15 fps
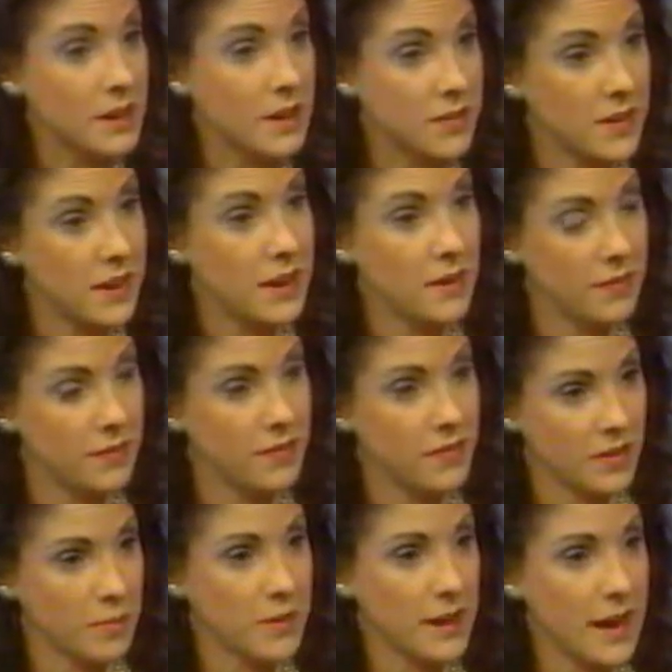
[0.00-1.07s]
if
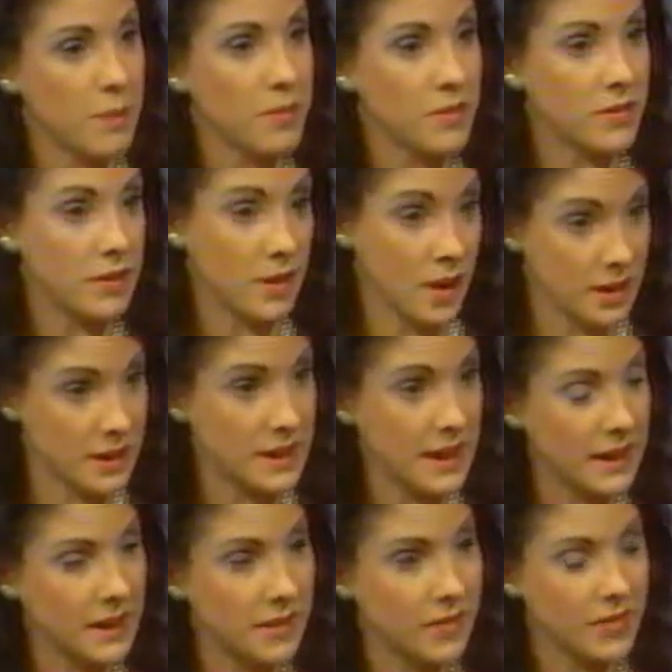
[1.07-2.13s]
something happens on a
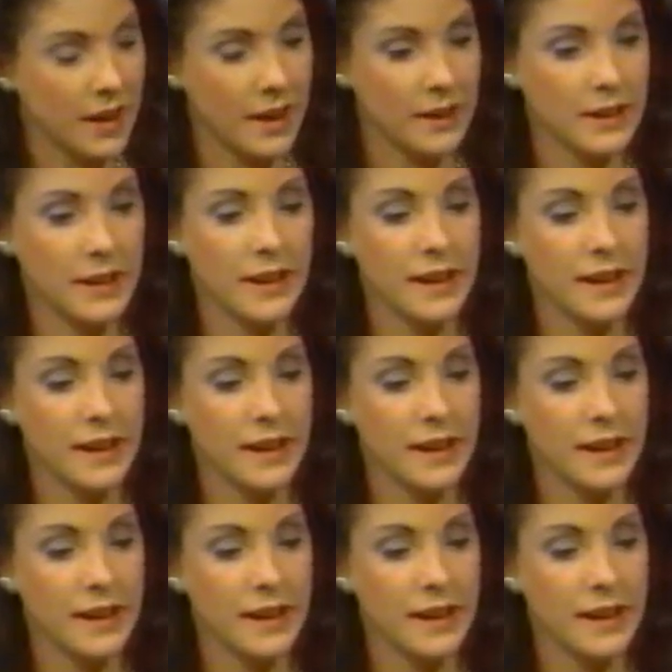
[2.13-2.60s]
negative side.